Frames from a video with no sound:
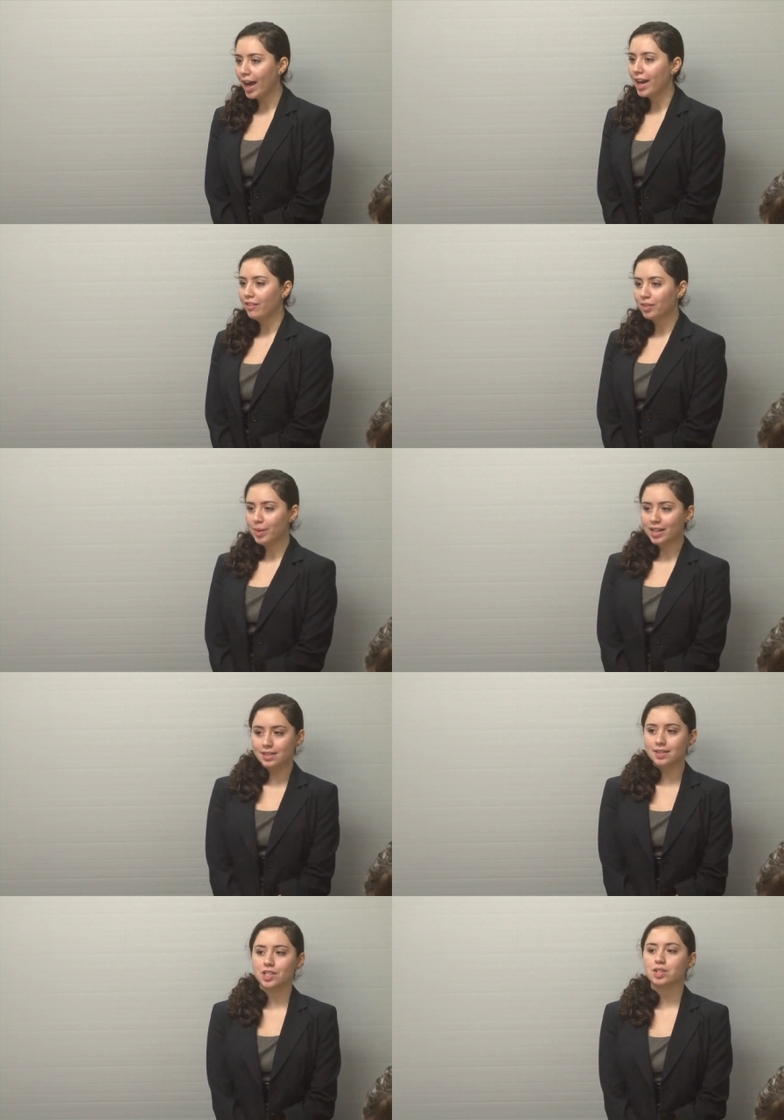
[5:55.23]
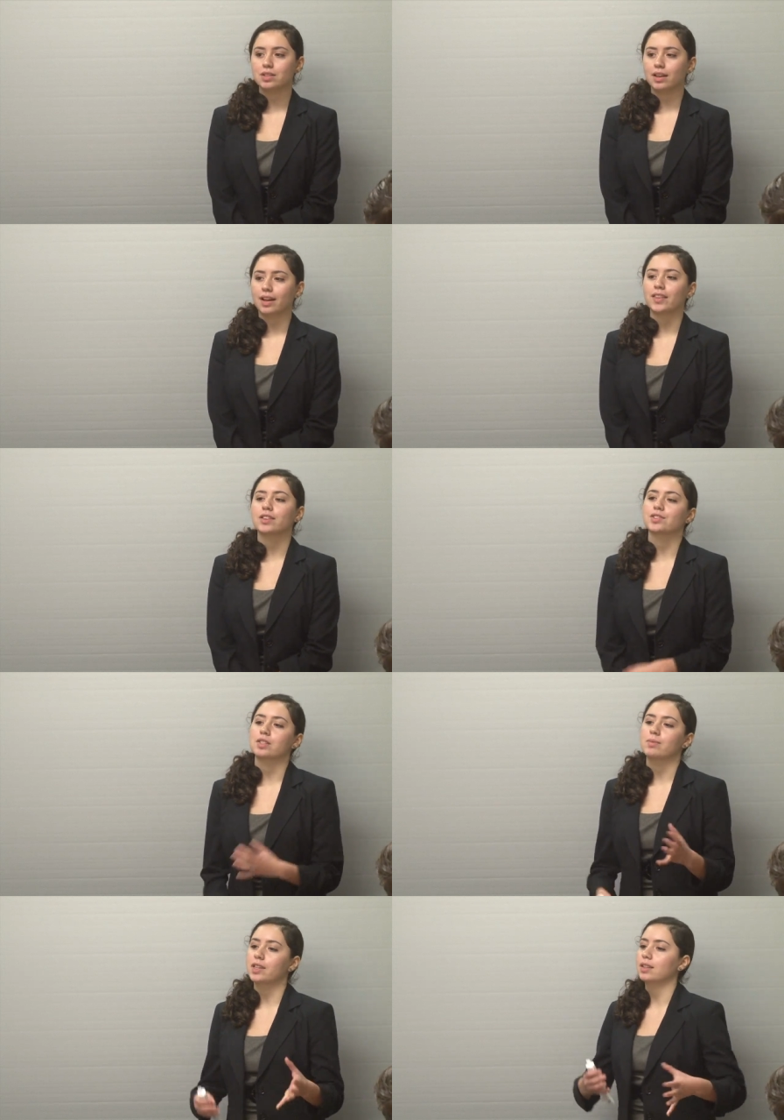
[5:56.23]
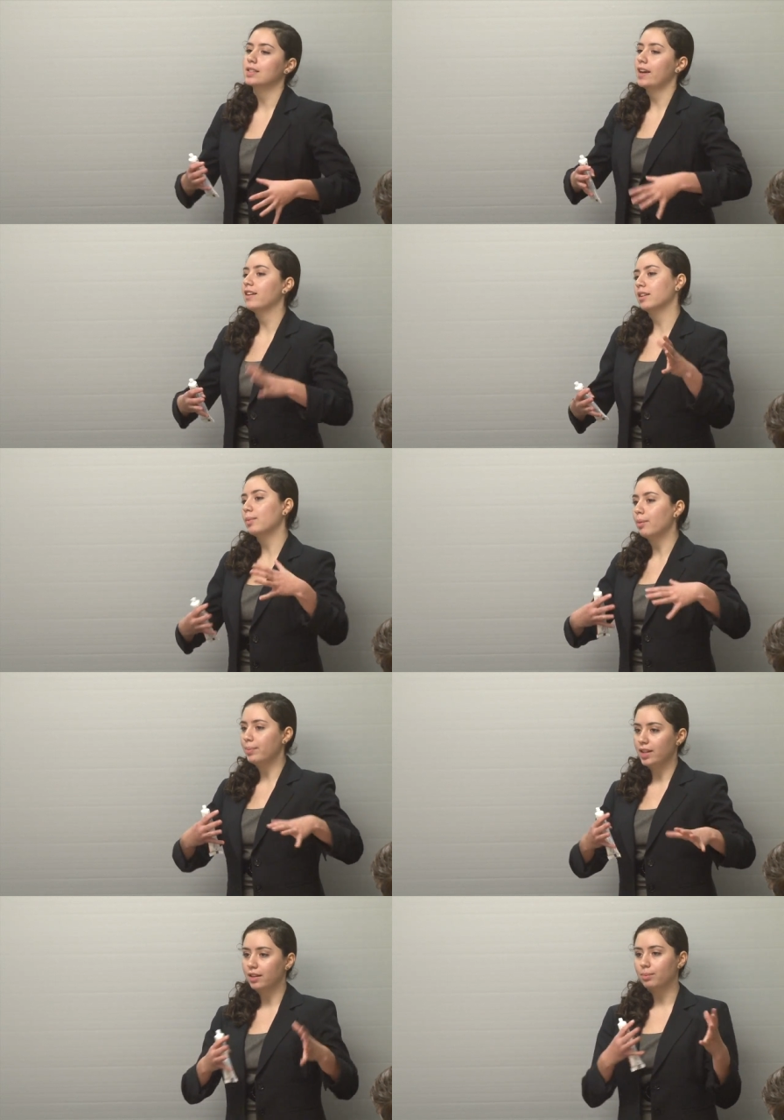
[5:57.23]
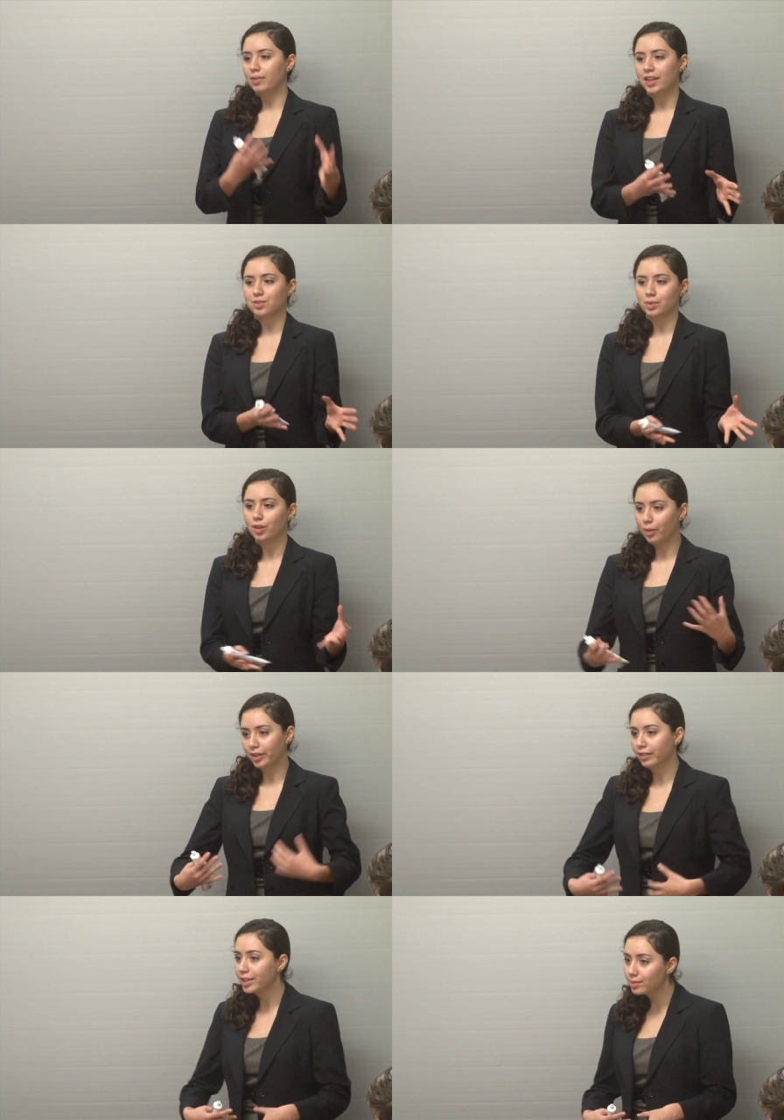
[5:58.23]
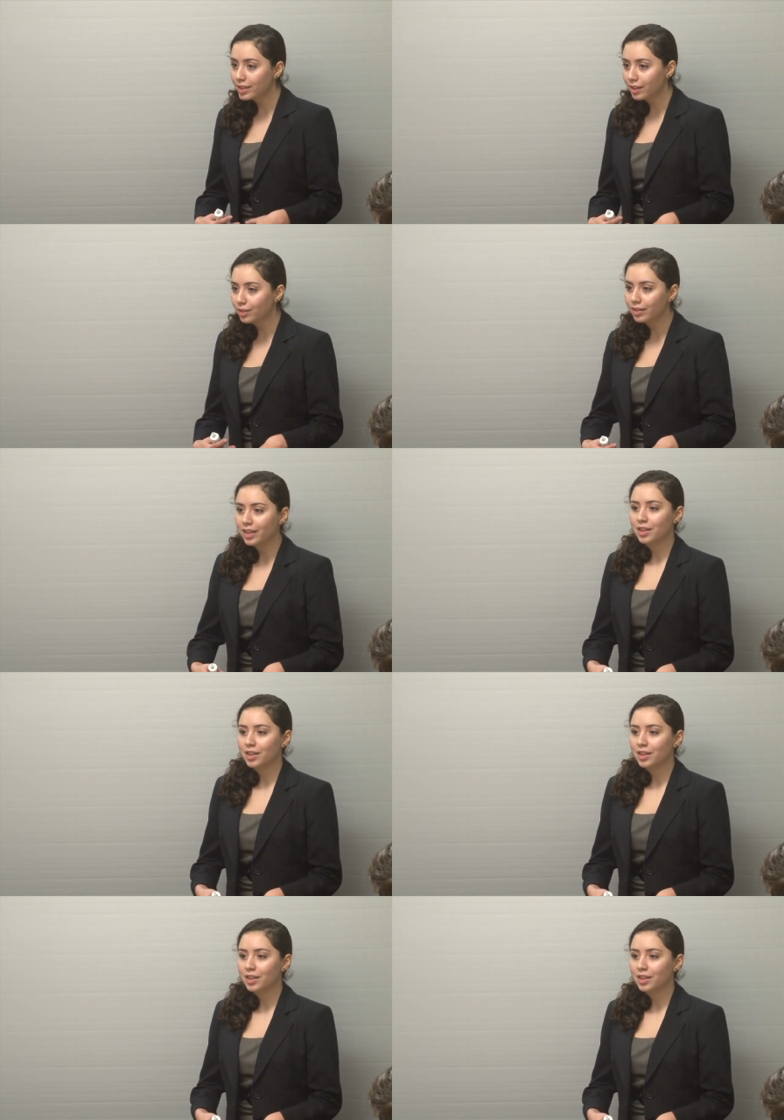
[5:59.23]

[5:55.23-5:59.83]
I haven't made a decision yet. I think there's something exciting about being in a place where no one agrees with you.